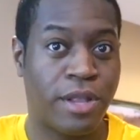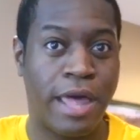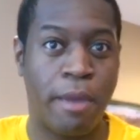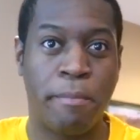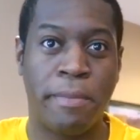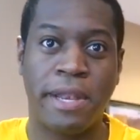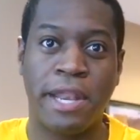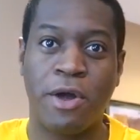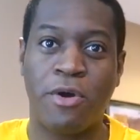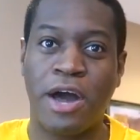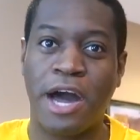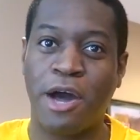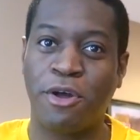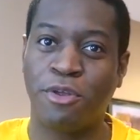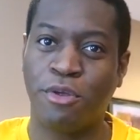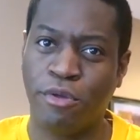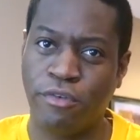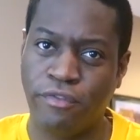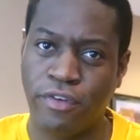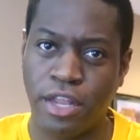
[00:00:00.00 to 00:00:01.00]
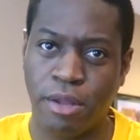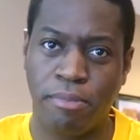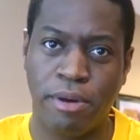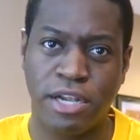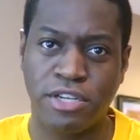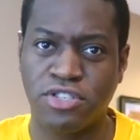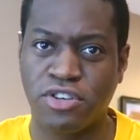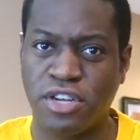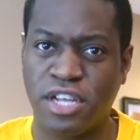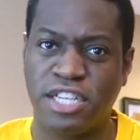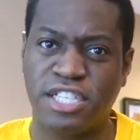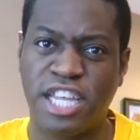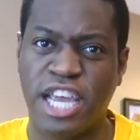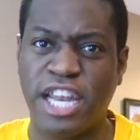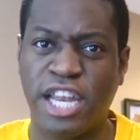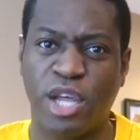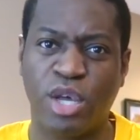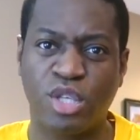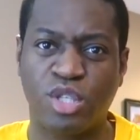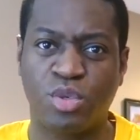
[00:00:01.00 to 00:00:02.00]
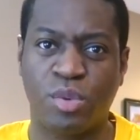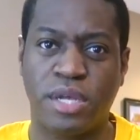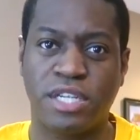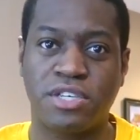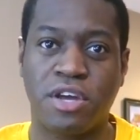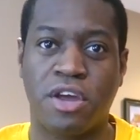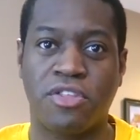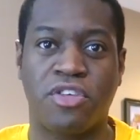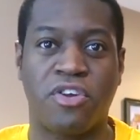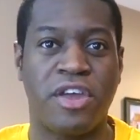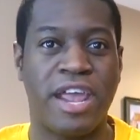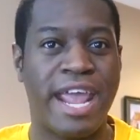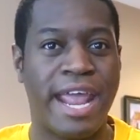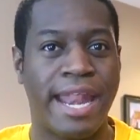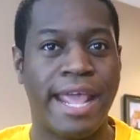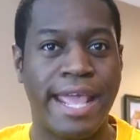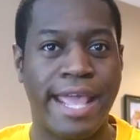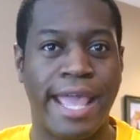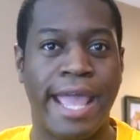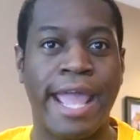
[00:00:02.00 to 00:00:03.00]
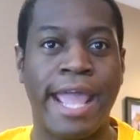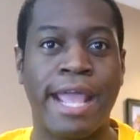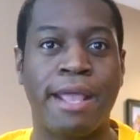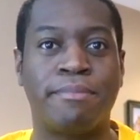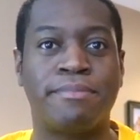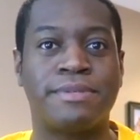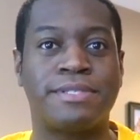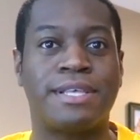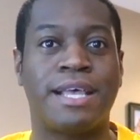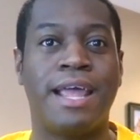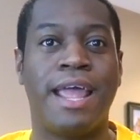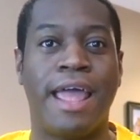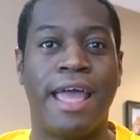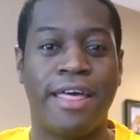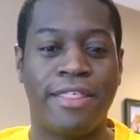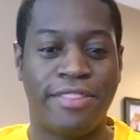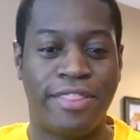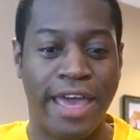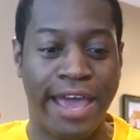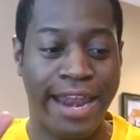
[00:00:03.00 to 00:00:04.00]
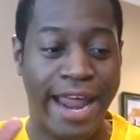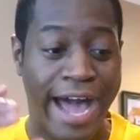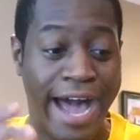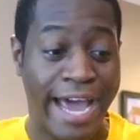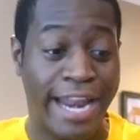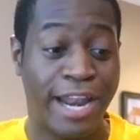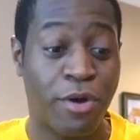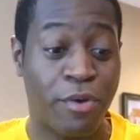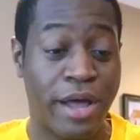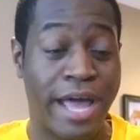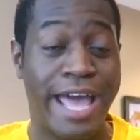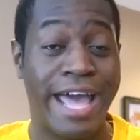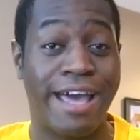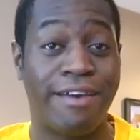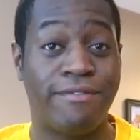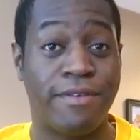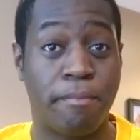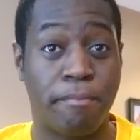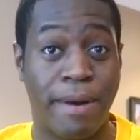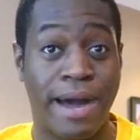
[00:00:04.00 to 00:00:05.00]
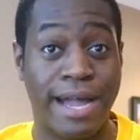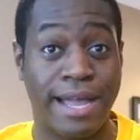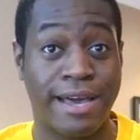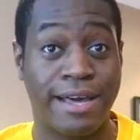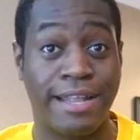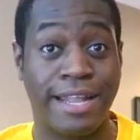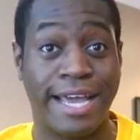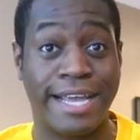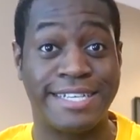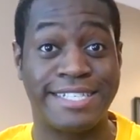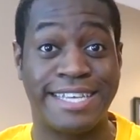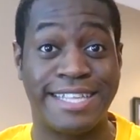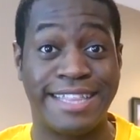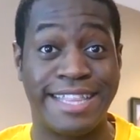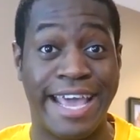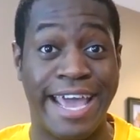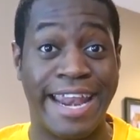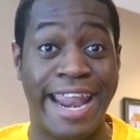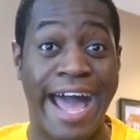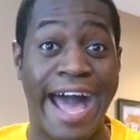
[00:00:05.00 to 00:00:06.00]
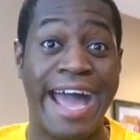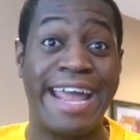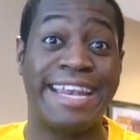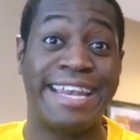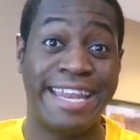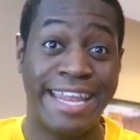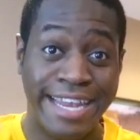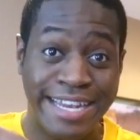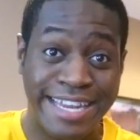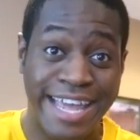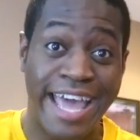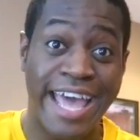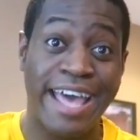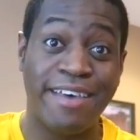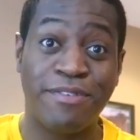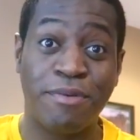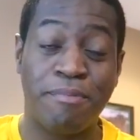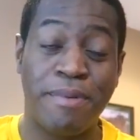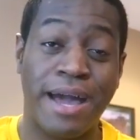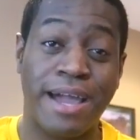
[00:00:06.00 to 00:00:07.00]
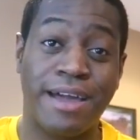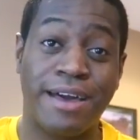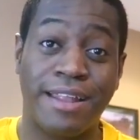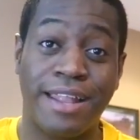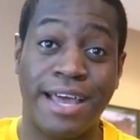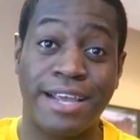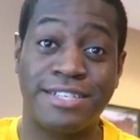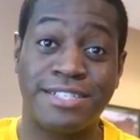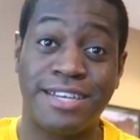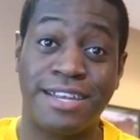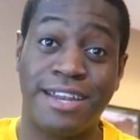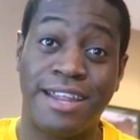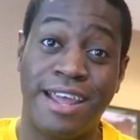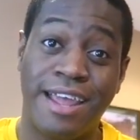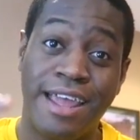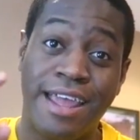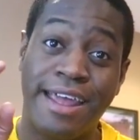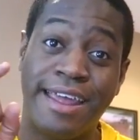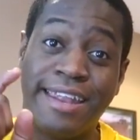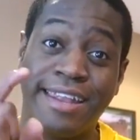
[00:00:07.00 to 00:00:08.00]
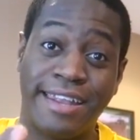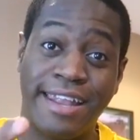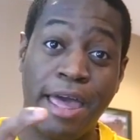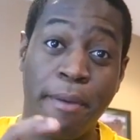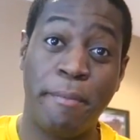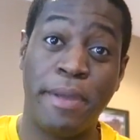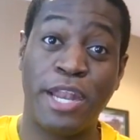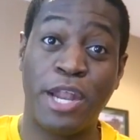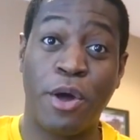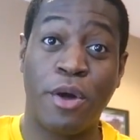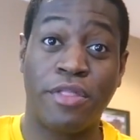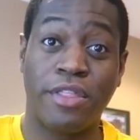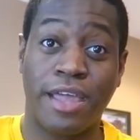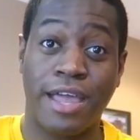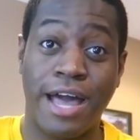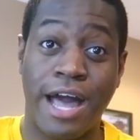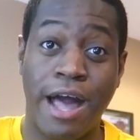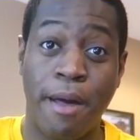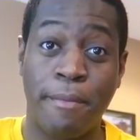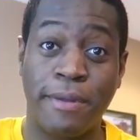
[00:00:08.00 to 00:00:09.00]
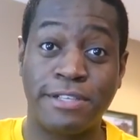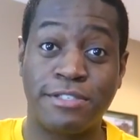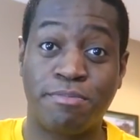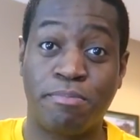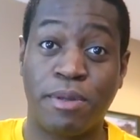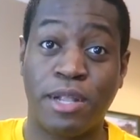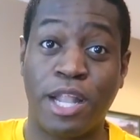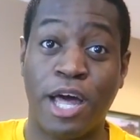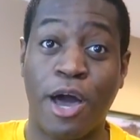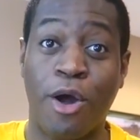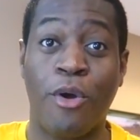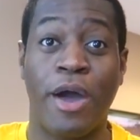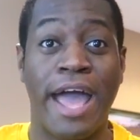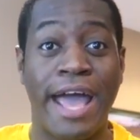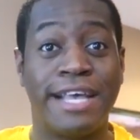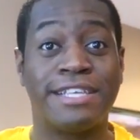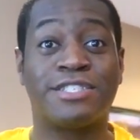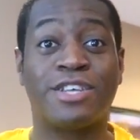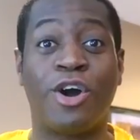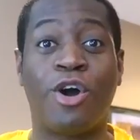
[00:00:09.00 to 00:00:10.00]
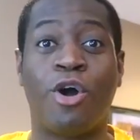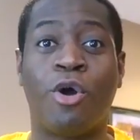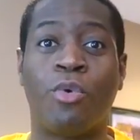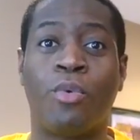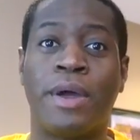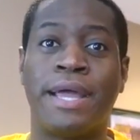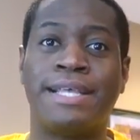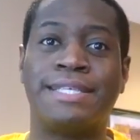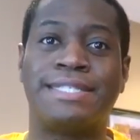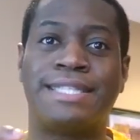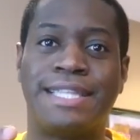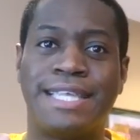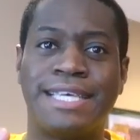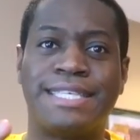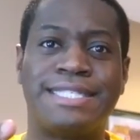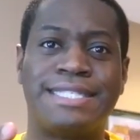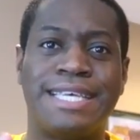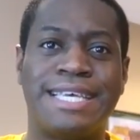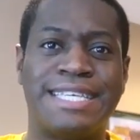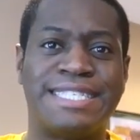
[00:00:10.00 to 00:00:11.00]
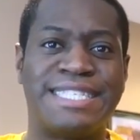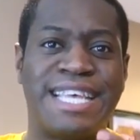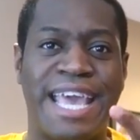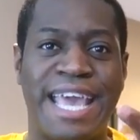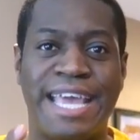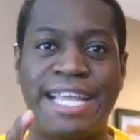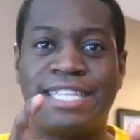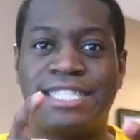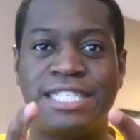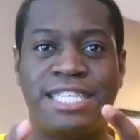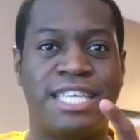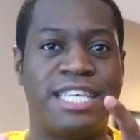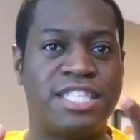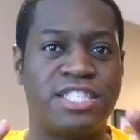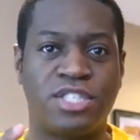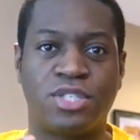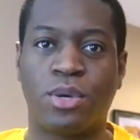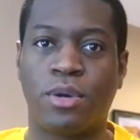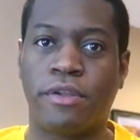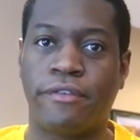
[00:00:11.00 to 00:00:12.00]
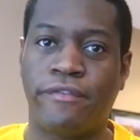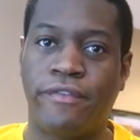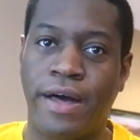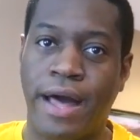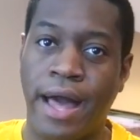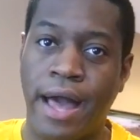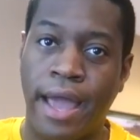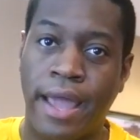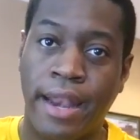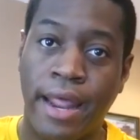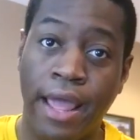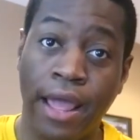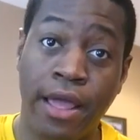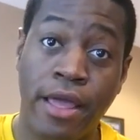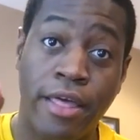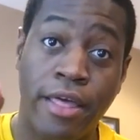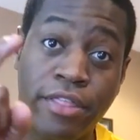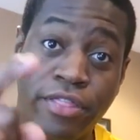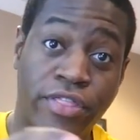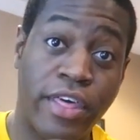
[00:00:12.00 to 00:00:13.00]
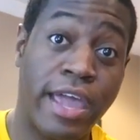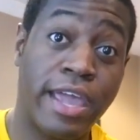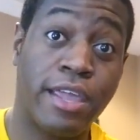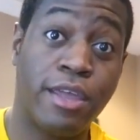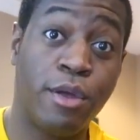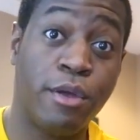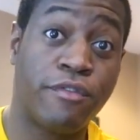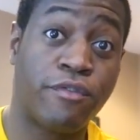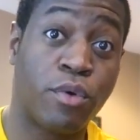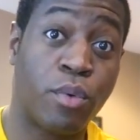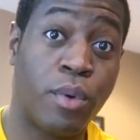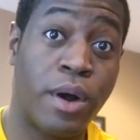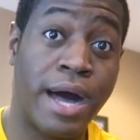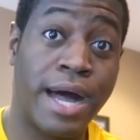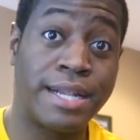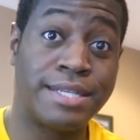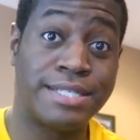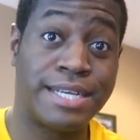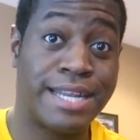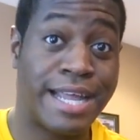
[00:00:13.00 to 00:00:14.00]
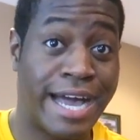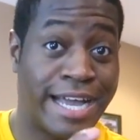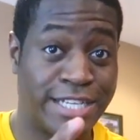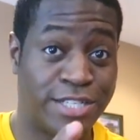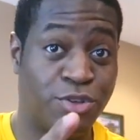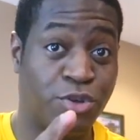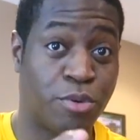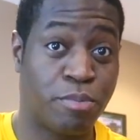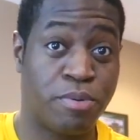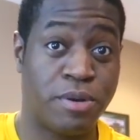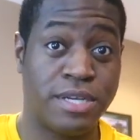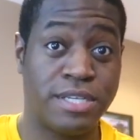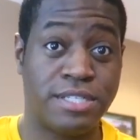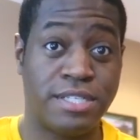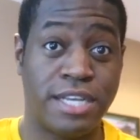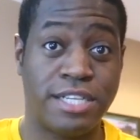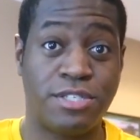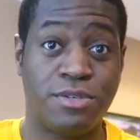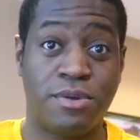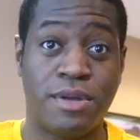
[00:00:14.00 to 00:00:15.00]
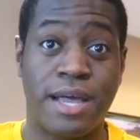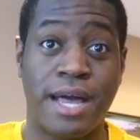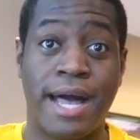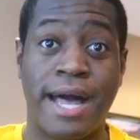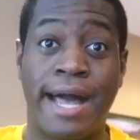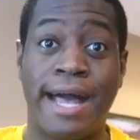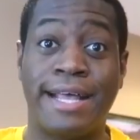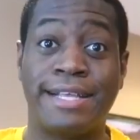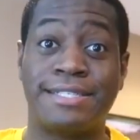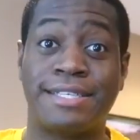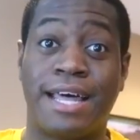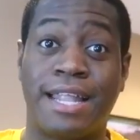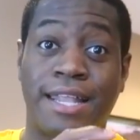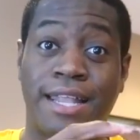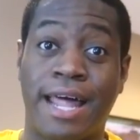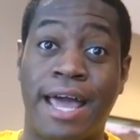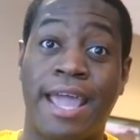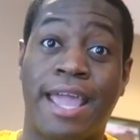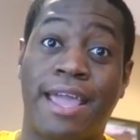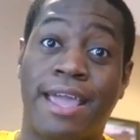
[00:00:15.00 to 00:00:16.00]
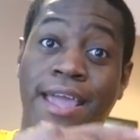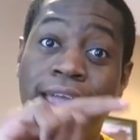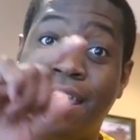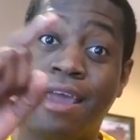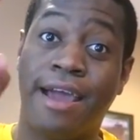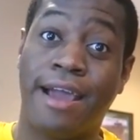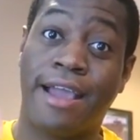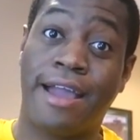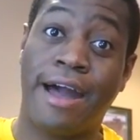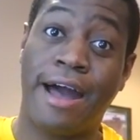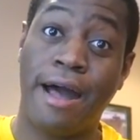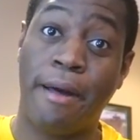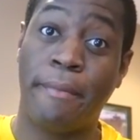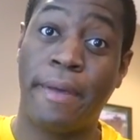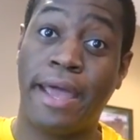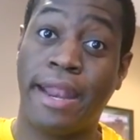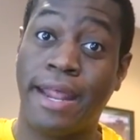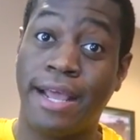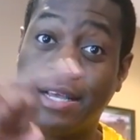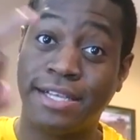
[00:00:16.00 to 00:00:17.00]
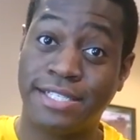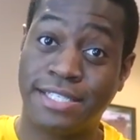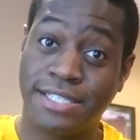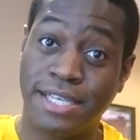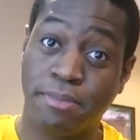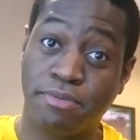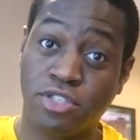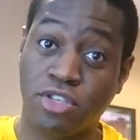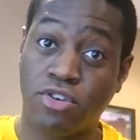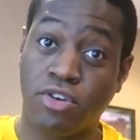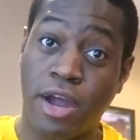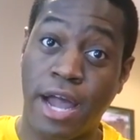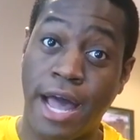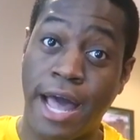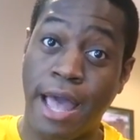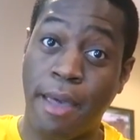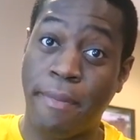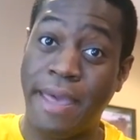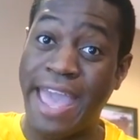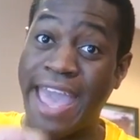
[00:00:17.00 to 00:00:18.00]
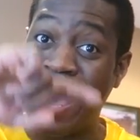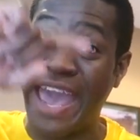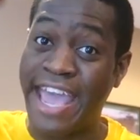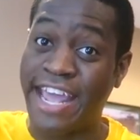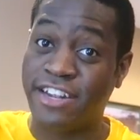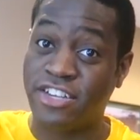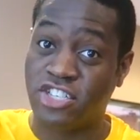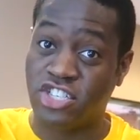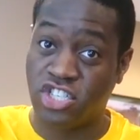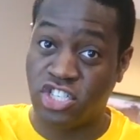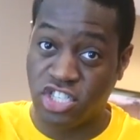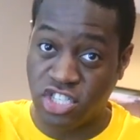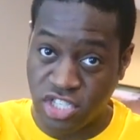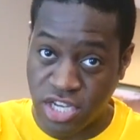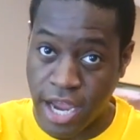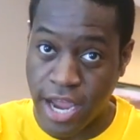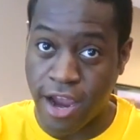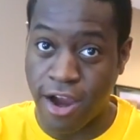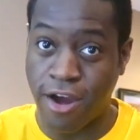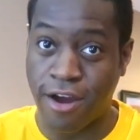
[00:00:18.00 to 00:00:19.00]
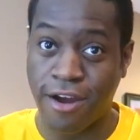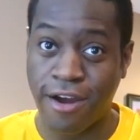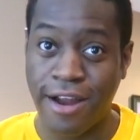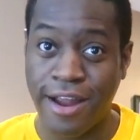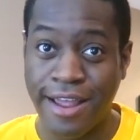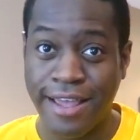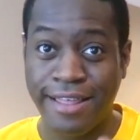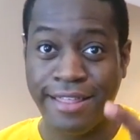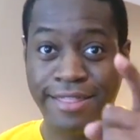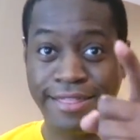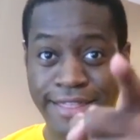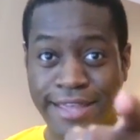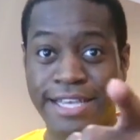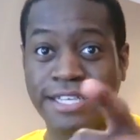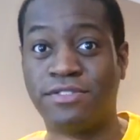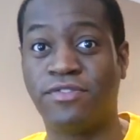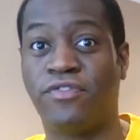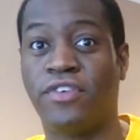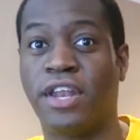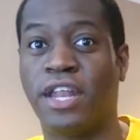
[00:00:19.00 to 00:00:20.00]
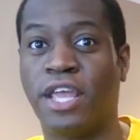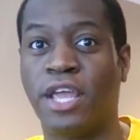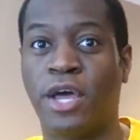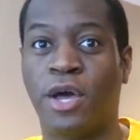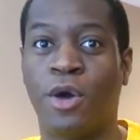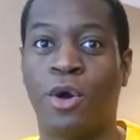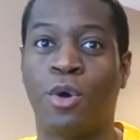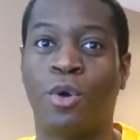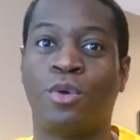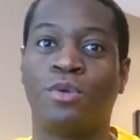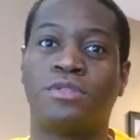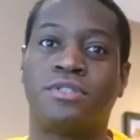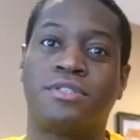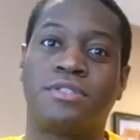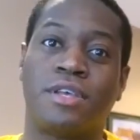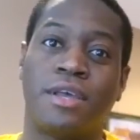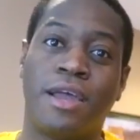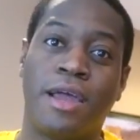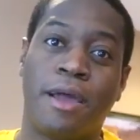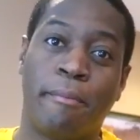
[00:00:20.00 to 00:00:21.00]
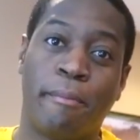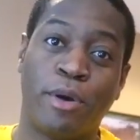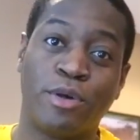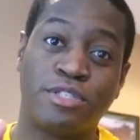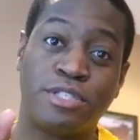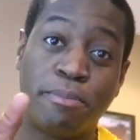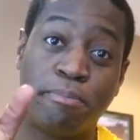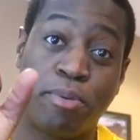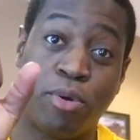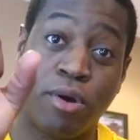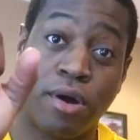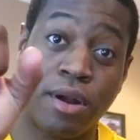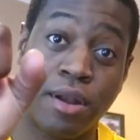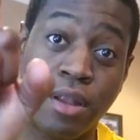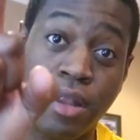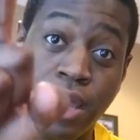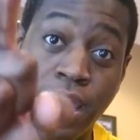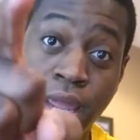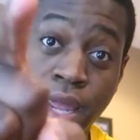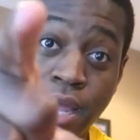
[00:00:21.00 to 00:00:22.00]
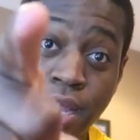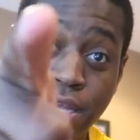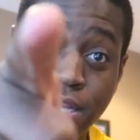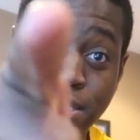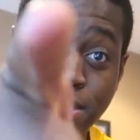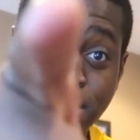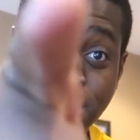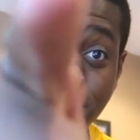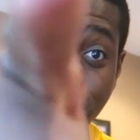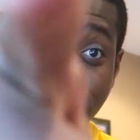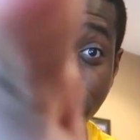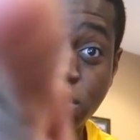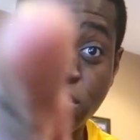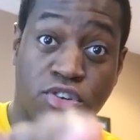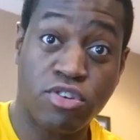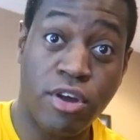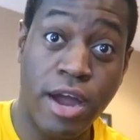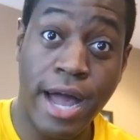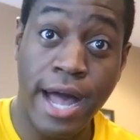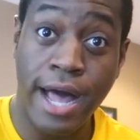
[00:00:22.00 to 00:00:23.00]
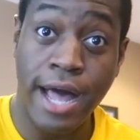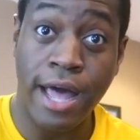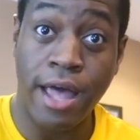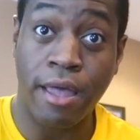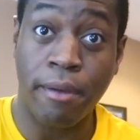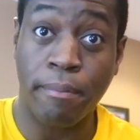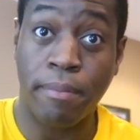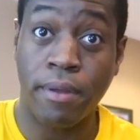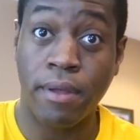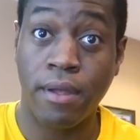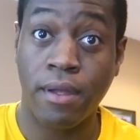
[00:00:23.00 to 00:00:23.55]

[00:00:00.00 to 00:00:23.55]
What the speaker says: Let me know how you feel about your Nintendo Switch. Are there any games that I don't have in my collection that I need to have in my collection? Let me know in the comments below. As always, this is NT Certified. Thank you for watching. I do appreciate you guys. Like, comment, subscribe, and share these videos. Most importantly, subscribe.